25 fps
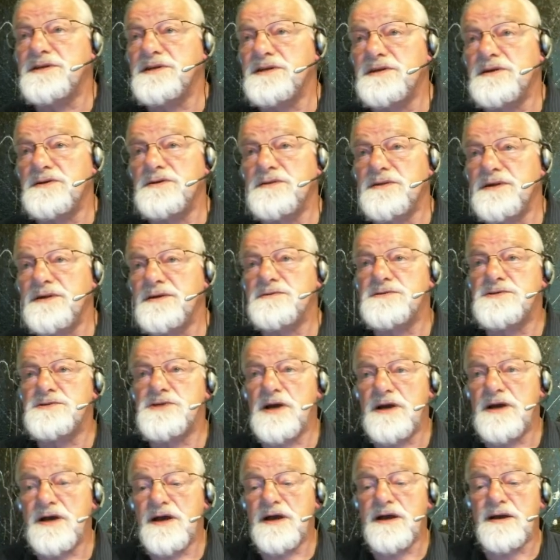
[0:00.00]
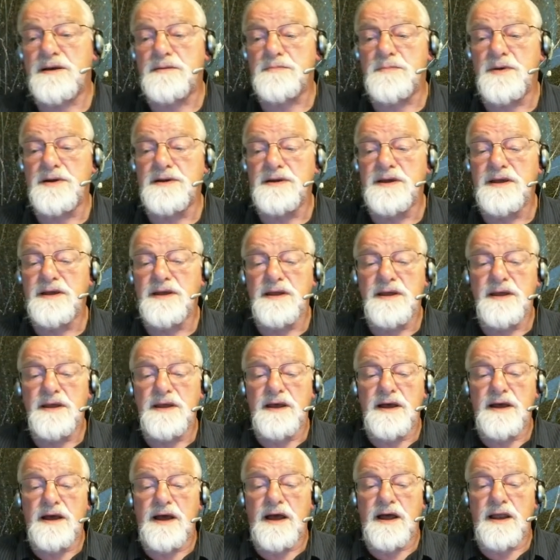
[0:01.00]
to do their job
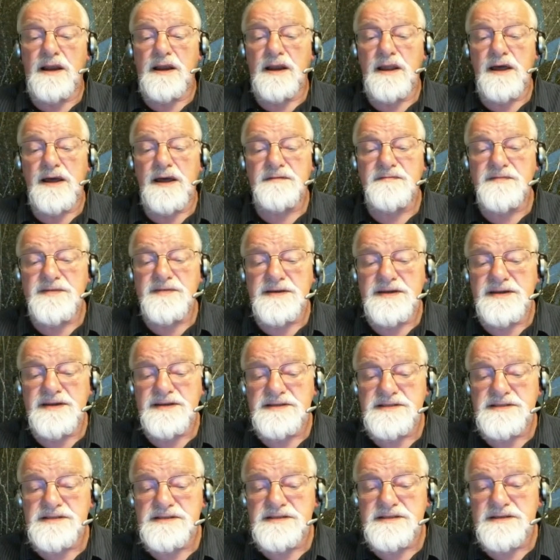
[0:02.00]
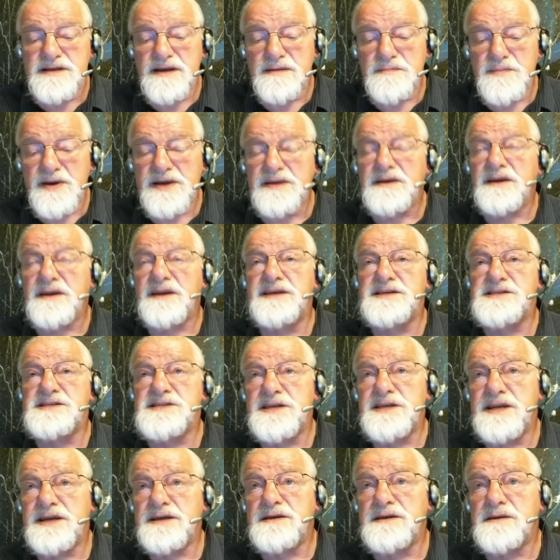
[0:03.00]
a lot of it is about
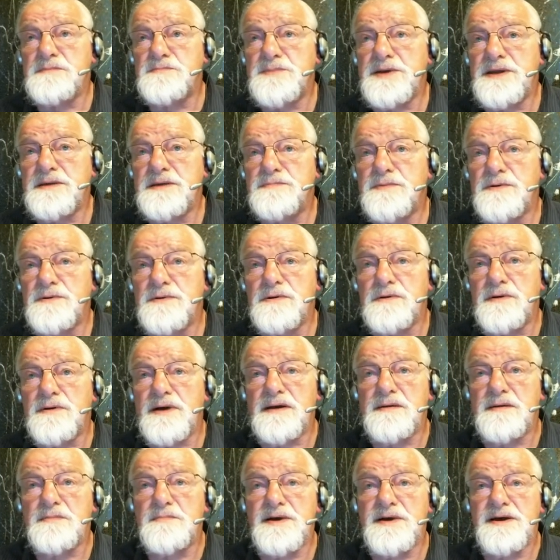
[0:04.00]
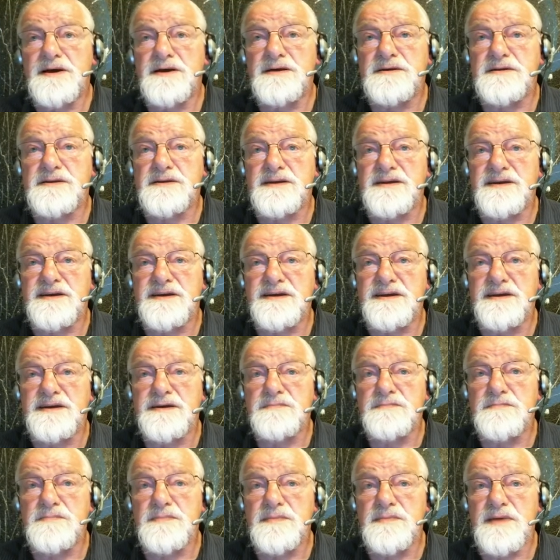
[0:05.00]
listening to people about
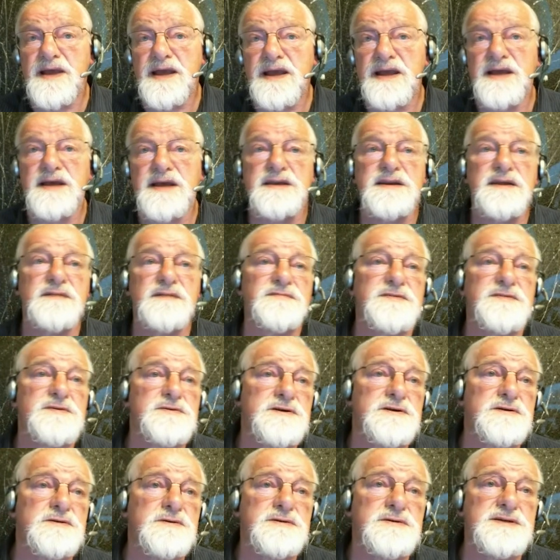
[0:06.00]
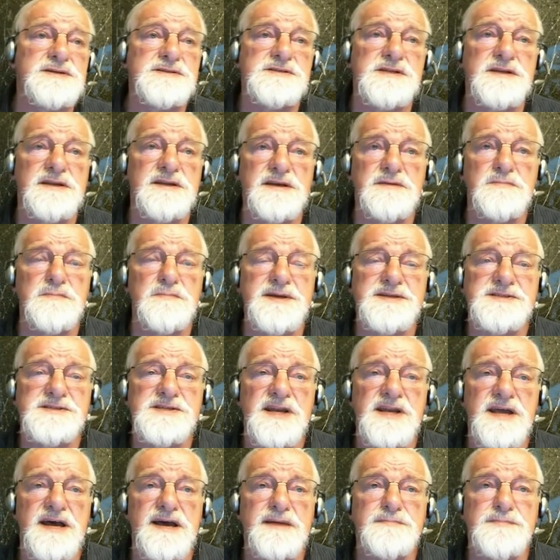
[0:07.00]
um, and if your code is a little bit
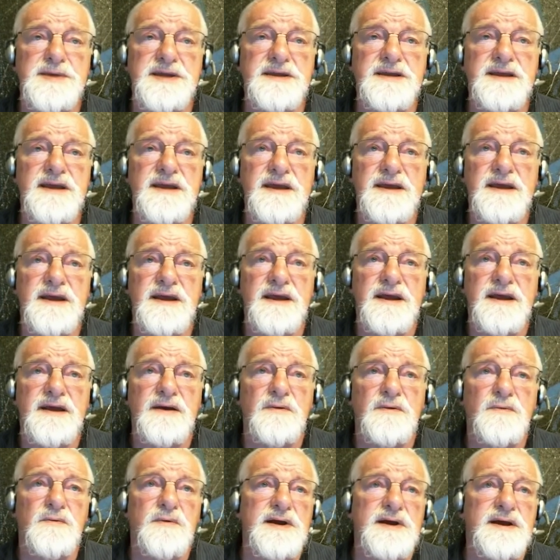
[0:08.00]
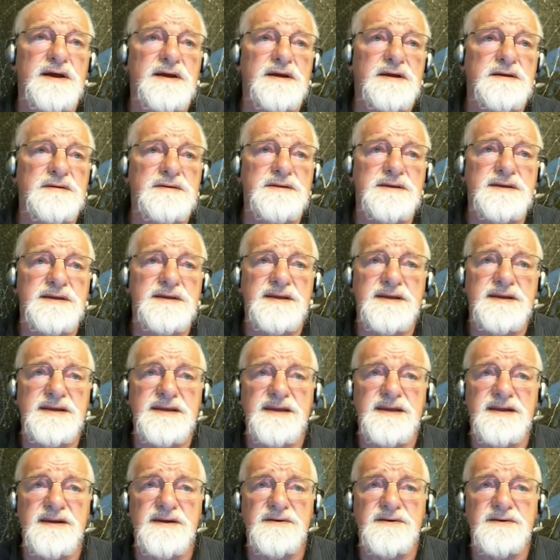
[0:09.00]
sloppy well
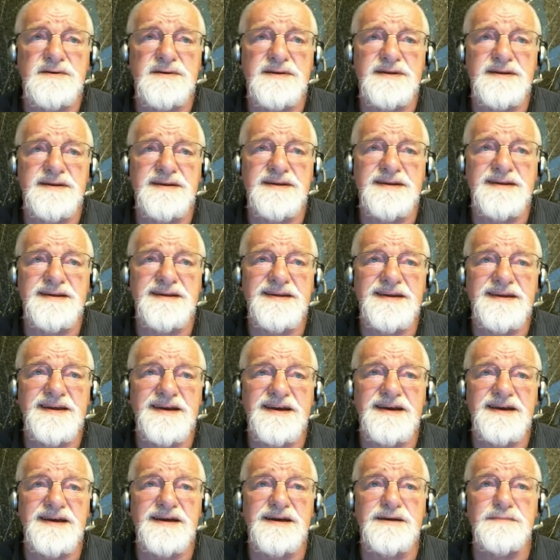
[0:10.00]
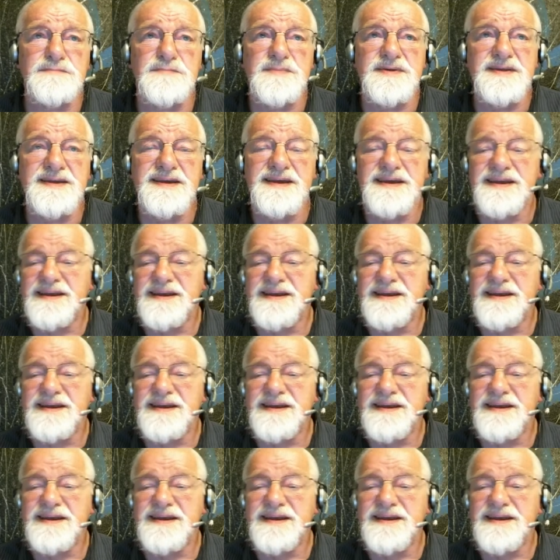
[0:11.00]
you know um,